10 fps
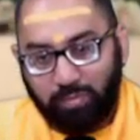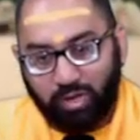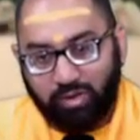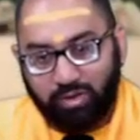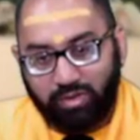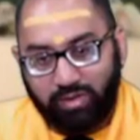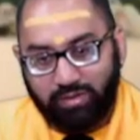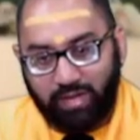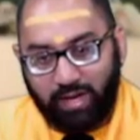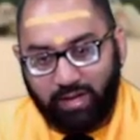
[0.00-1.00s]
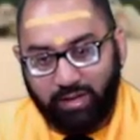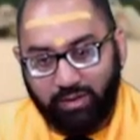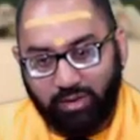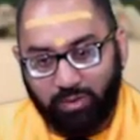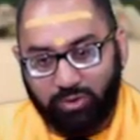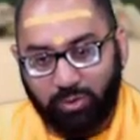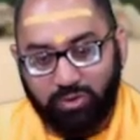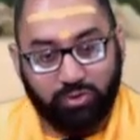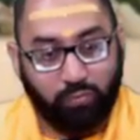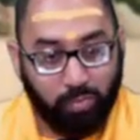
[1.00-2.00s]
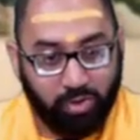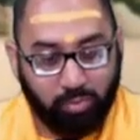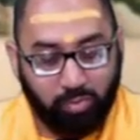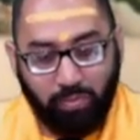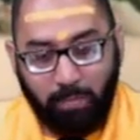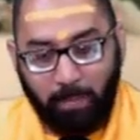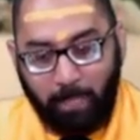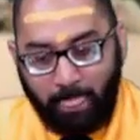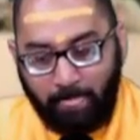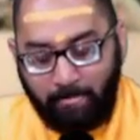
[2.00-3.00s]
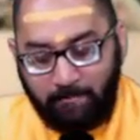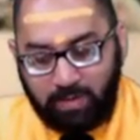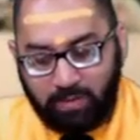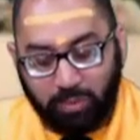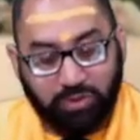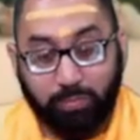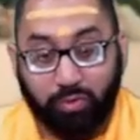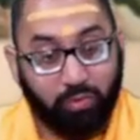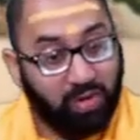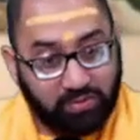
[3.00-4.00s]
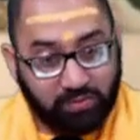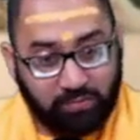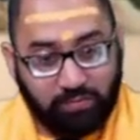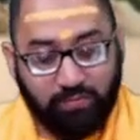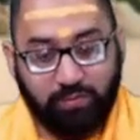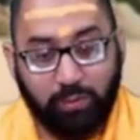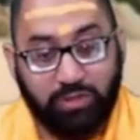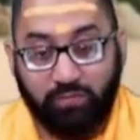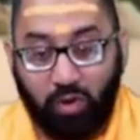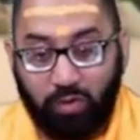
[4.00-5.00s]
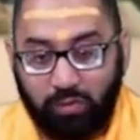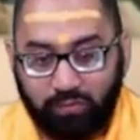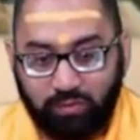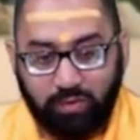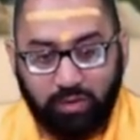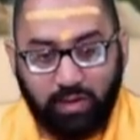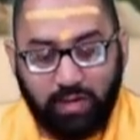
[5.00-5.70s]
Prakriti is that kind of culture which is formidable, which is progressive, which evolves.